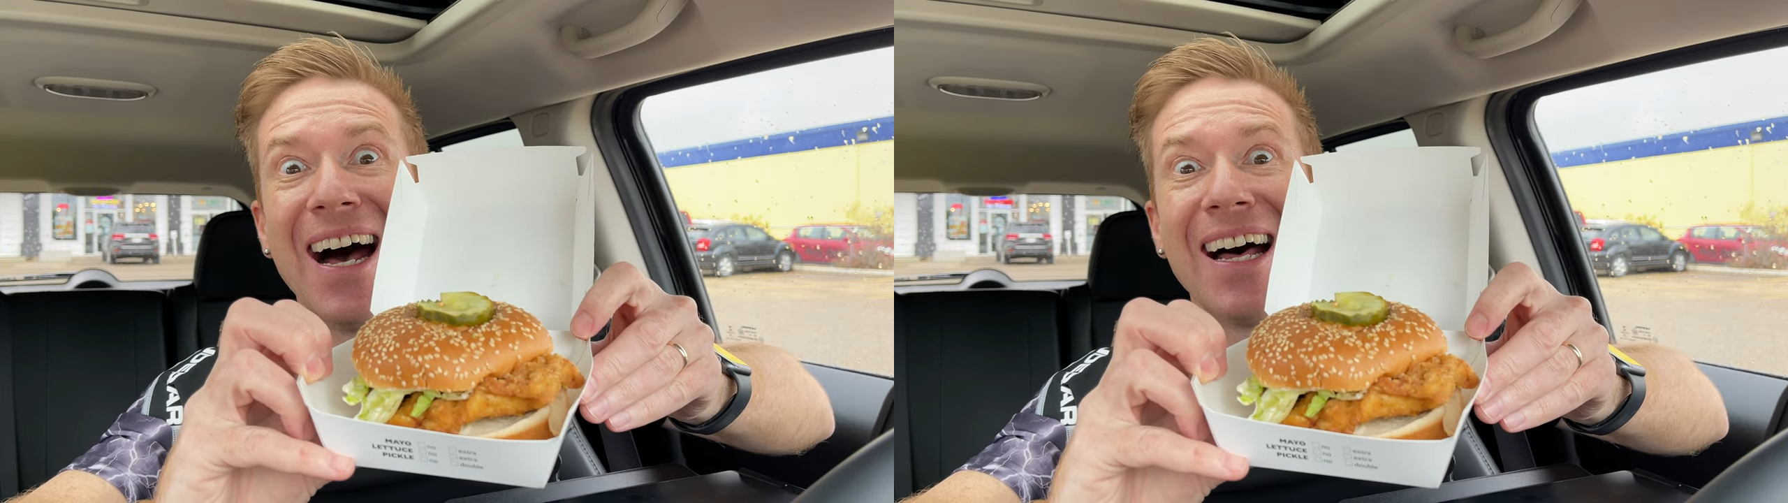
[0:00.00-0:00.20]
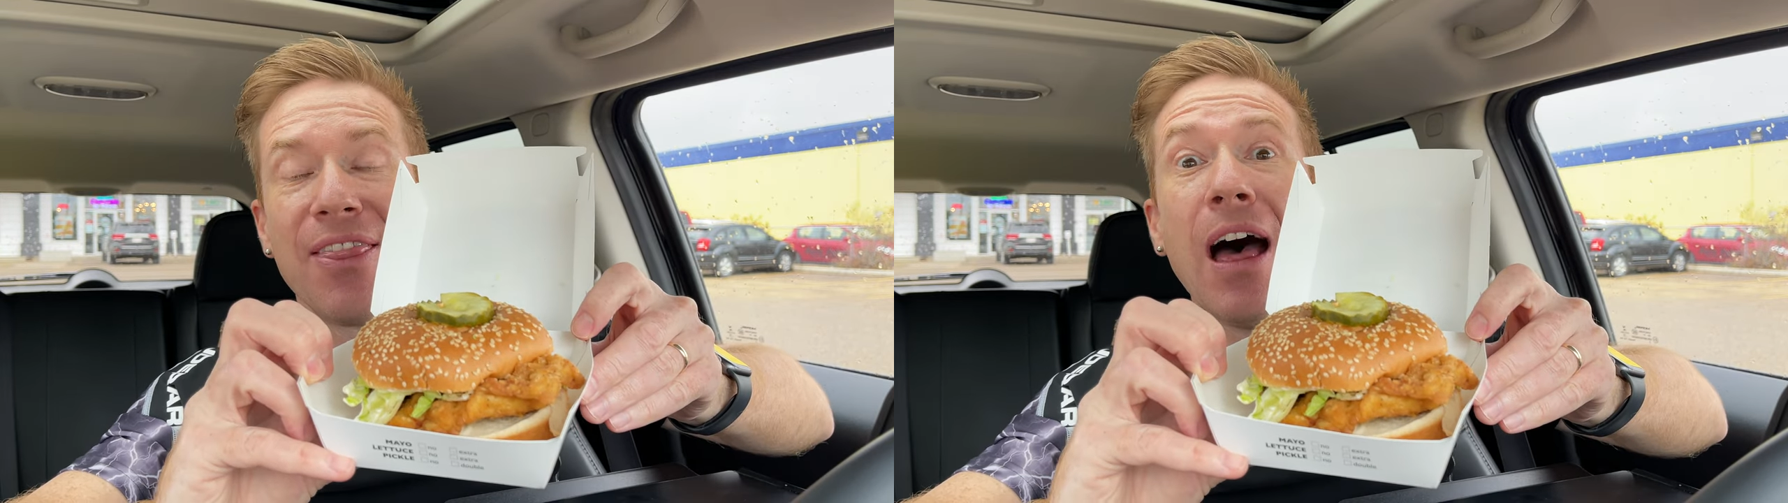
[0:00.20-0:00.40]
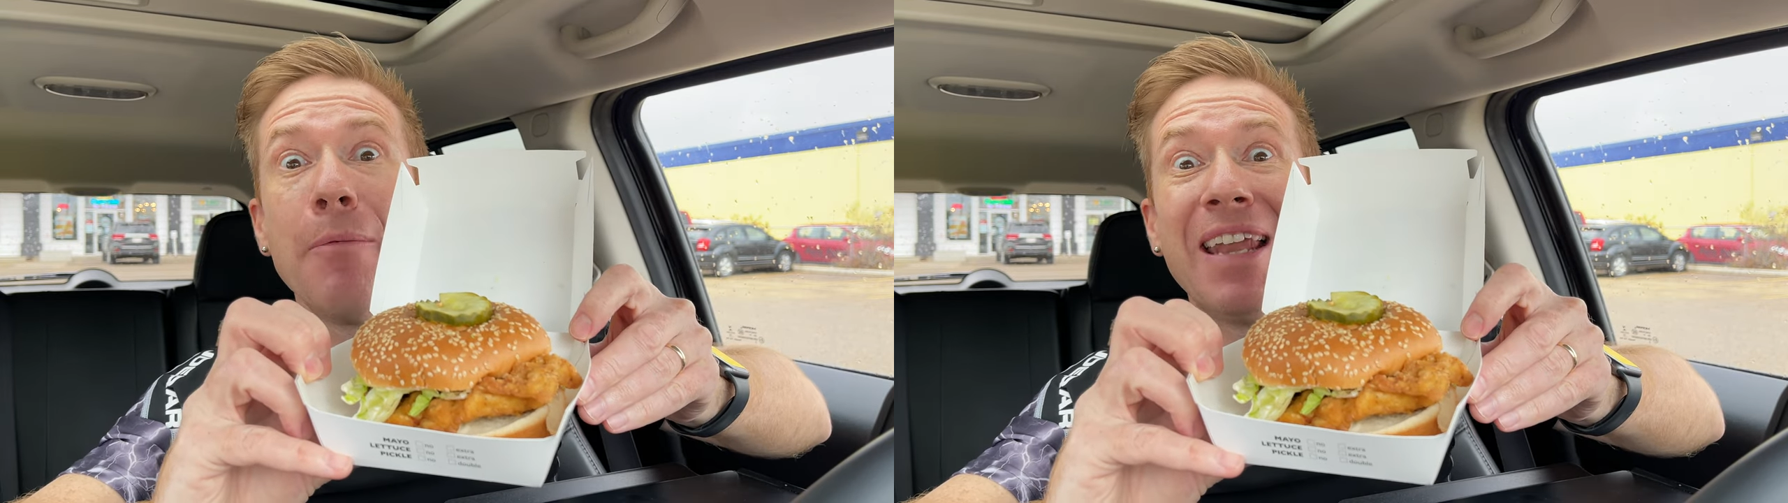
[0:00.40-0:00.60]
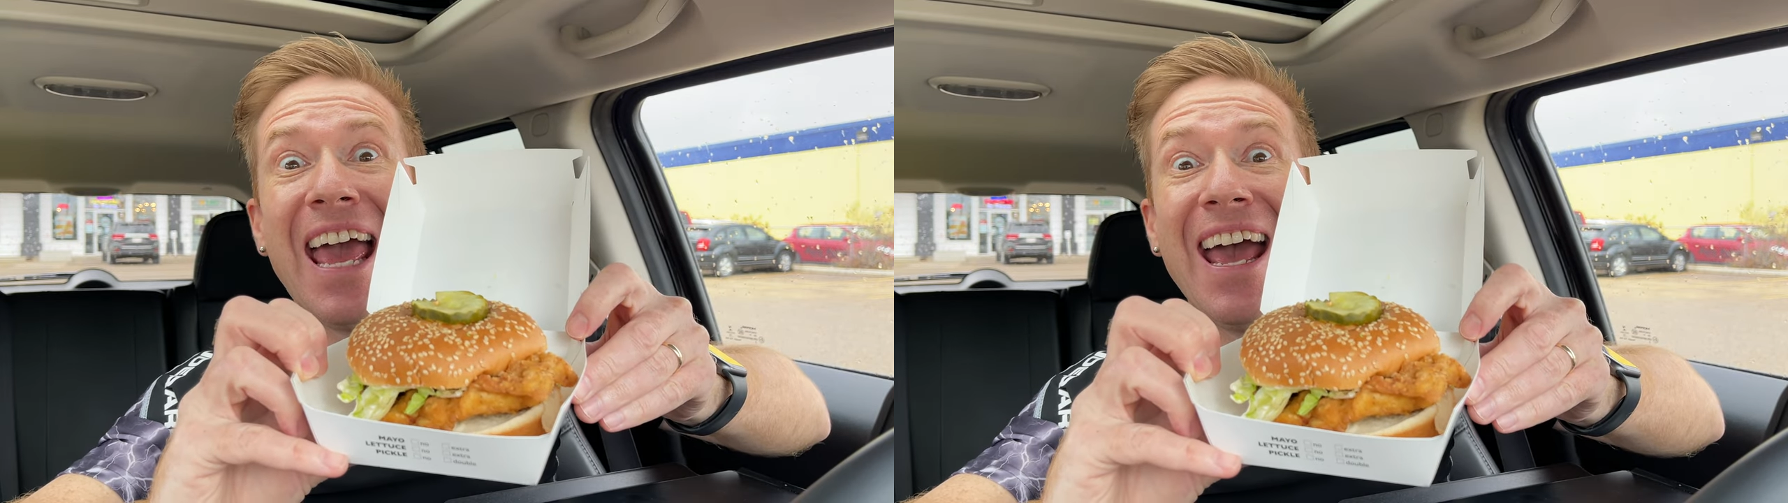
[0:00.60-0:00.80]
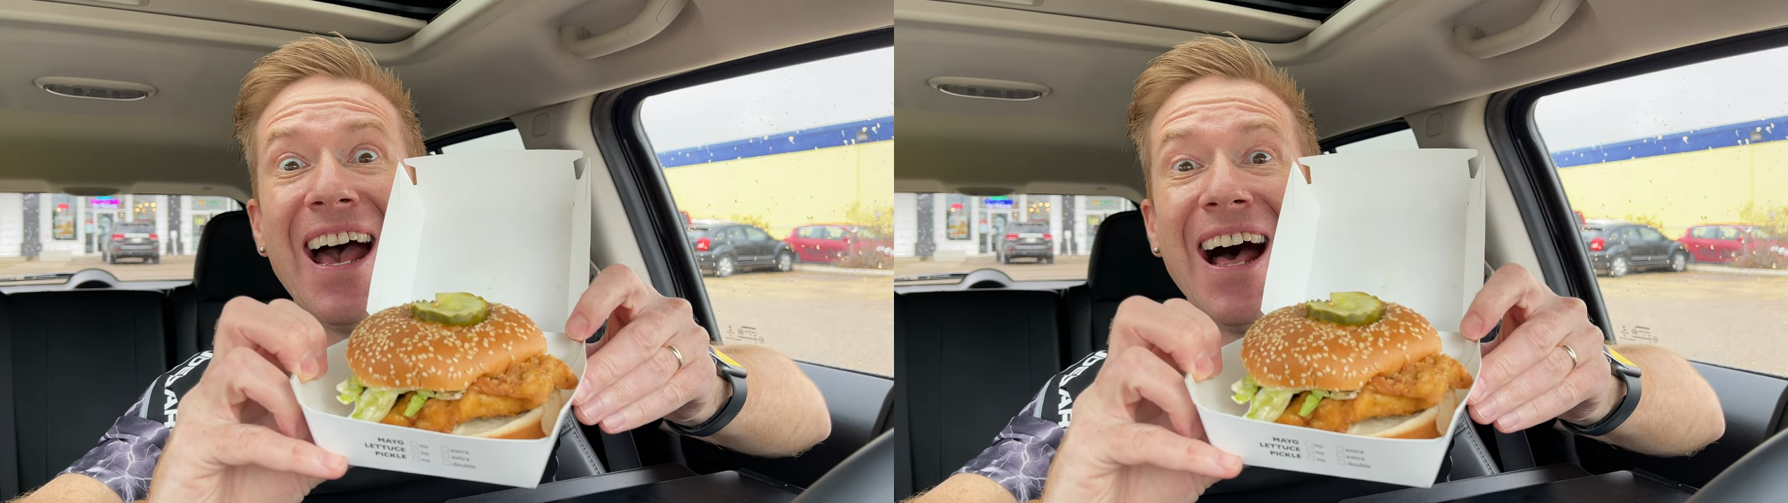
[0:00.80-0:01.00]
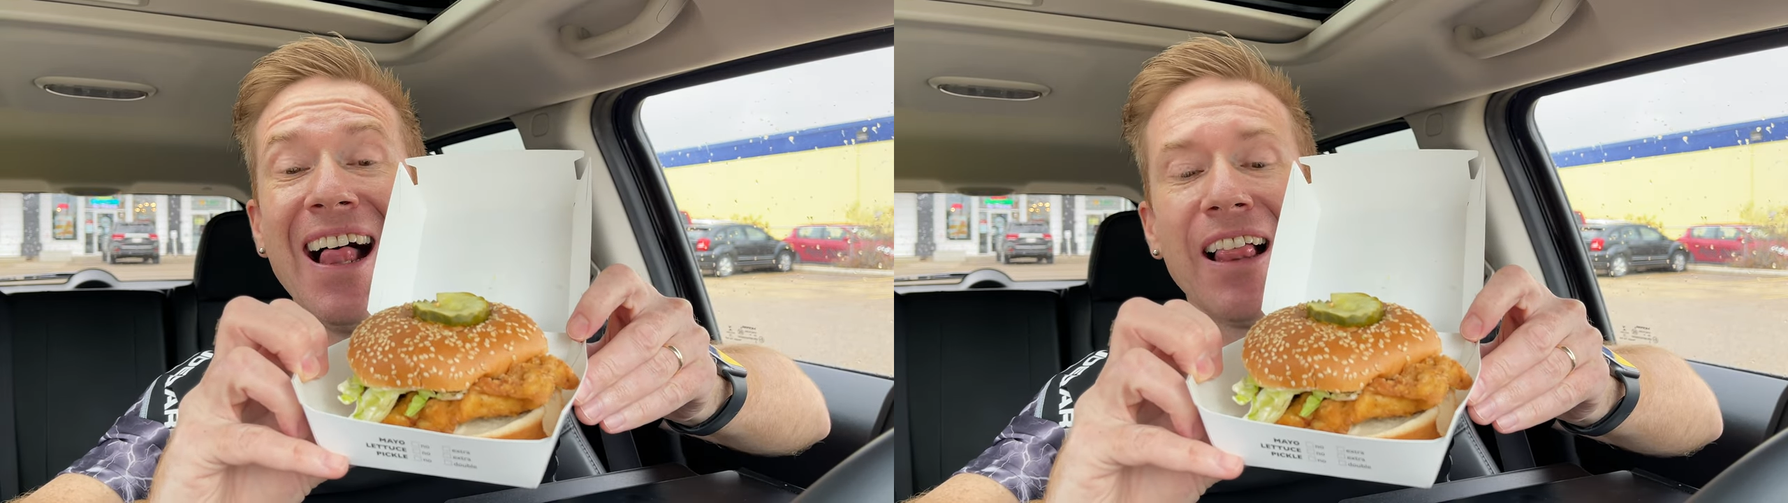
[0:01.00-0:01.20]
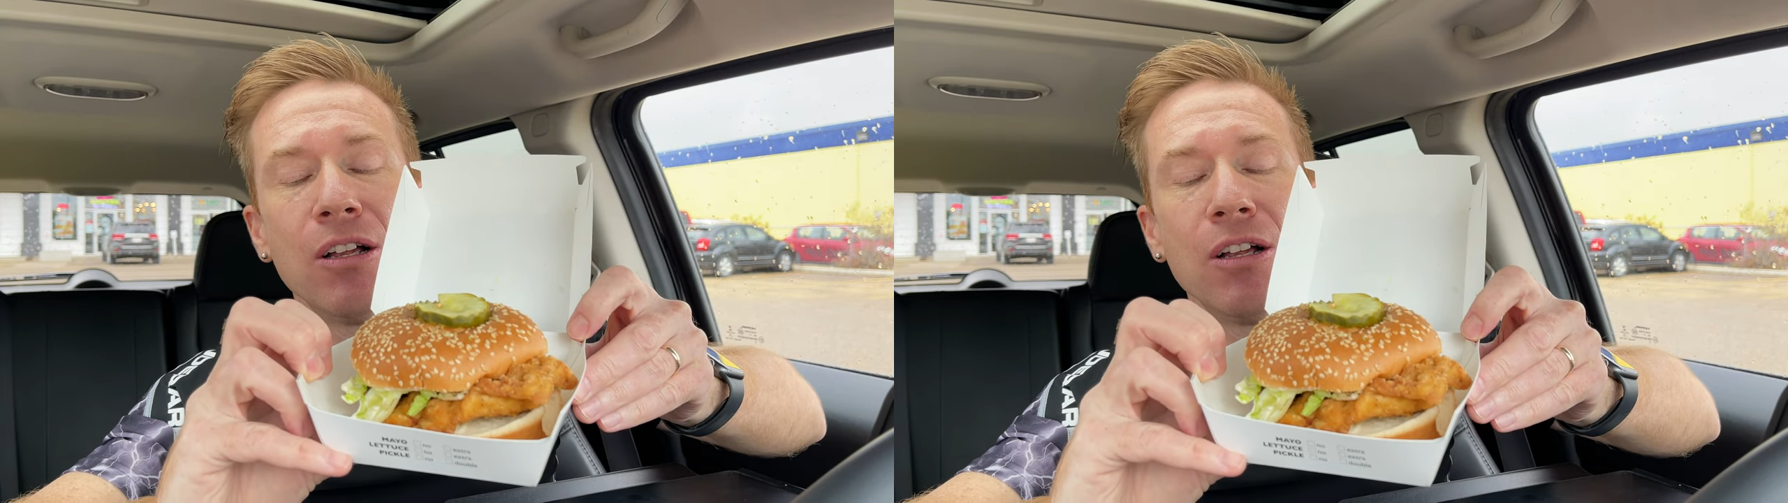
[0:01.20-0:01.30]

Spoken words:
Thumbnail.